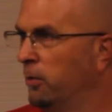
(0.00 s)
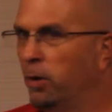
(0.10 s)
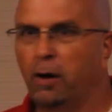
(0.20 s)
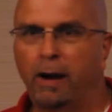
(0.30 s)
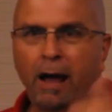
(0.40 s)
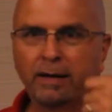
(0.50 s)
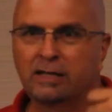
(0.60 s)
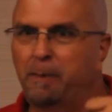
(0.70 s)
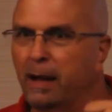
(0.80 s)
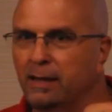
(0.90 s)
We're going out and
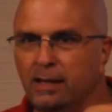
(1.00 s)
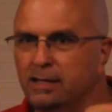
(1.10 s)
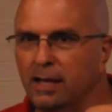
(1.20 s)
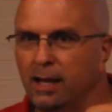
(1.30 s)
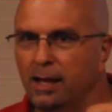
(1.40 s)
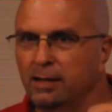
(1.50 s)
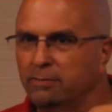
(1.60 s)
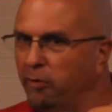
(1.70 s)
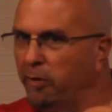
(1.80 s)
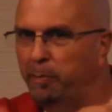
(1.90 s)
inspecting these things,
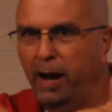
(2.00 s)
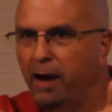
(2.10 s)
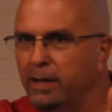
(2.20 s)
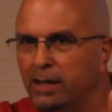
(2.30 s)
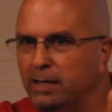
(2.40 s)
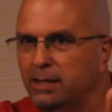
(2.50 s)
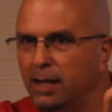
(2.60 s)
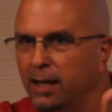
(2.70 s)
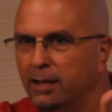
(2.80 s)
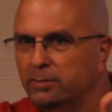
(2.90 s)
we're repairing these
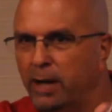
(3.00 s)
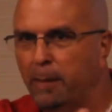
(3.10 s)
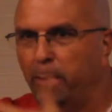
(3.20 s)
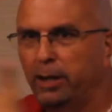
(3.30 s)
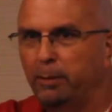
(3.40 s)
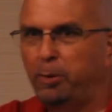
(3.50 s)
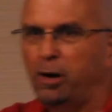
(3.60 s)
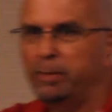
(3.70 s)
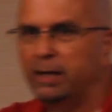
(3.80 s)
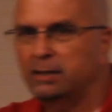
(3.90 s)
things, we're not pulling
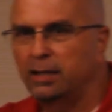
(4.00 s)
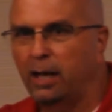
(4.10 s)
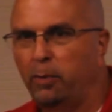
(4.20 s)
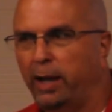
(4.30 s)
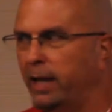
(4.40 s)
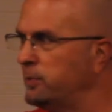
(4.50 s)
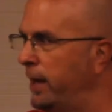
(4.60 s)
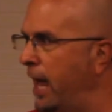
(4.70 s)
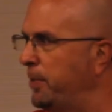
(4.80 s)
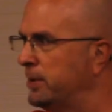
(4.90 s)
permits, and then guess
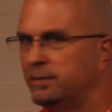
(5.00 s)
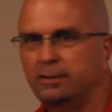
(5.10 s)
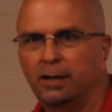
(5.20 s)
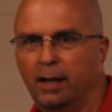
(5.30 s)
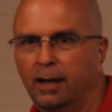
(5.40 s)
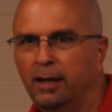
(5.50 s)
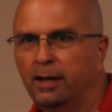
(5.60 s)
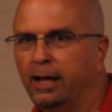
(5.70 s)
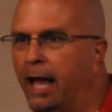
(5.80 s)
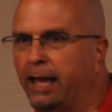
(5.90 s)
what happens?
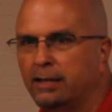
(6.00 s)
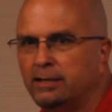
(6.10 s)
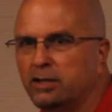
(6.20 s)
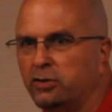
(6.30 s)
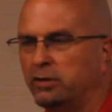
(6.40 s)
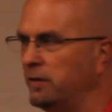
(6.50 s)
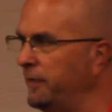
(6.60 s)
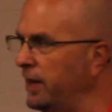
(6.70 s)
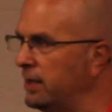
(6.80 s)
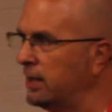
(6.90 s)
The guy gets the
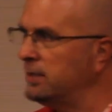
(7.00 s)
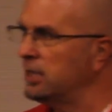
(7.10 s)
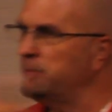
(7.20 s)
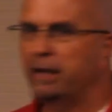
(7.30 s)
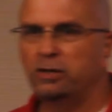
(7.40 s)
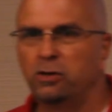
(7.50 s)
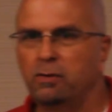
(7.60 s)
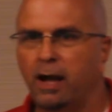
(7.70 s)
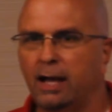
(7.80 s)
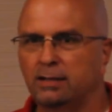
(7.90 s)
certificate that sends back to you
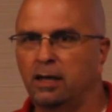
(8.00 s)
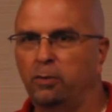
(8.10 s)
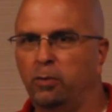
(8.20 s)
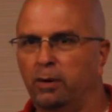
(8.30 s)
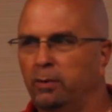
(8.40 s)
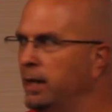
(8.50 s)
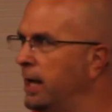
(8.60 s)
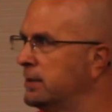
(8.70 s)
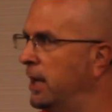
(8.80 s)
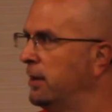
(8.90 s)
guys, and then what do you
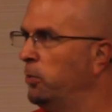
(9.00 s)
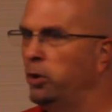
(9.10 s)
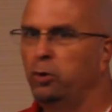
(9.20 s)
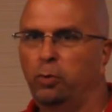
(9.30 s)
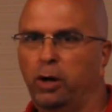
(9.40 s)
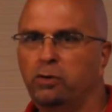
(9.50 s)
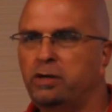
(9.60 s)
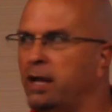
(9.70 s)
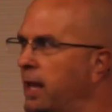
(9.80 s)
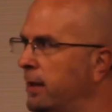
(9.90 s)
guys get? Where do you
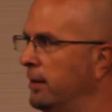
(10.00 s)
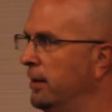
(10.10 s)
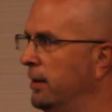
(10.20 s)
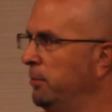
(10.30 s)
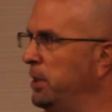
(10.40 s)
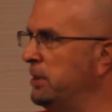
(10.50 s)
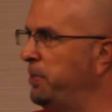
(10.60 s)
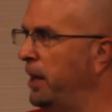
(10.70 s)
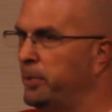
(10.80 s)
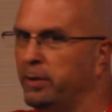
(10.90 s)
take that piece
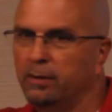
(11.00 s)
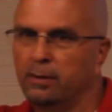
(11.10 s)
of paper?